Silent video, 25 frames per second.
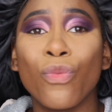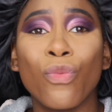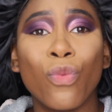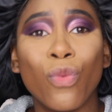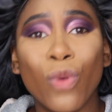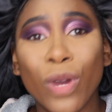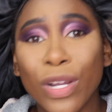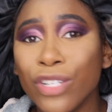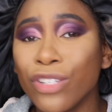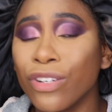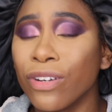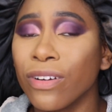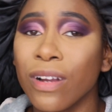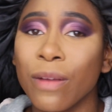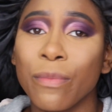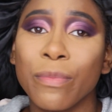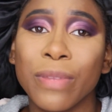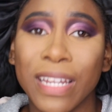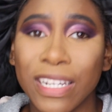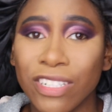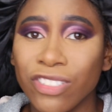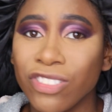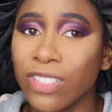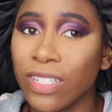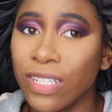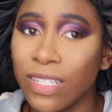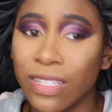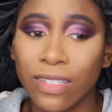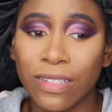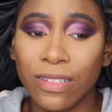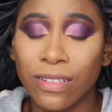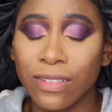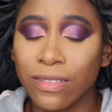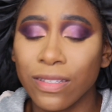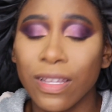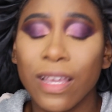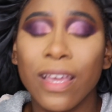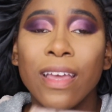what your complexion
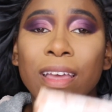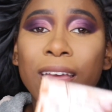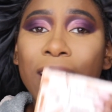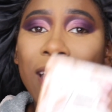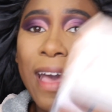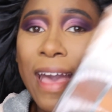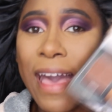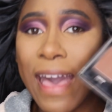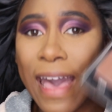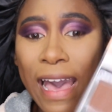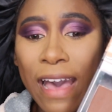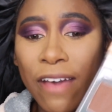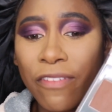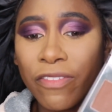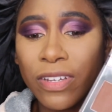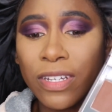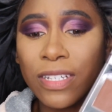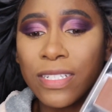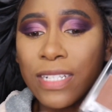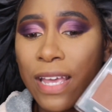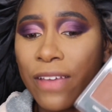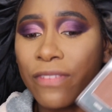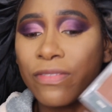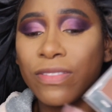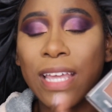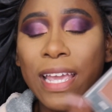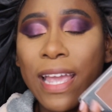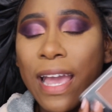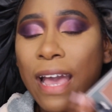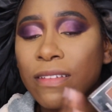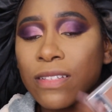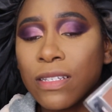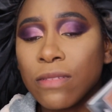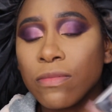is, have it, because they have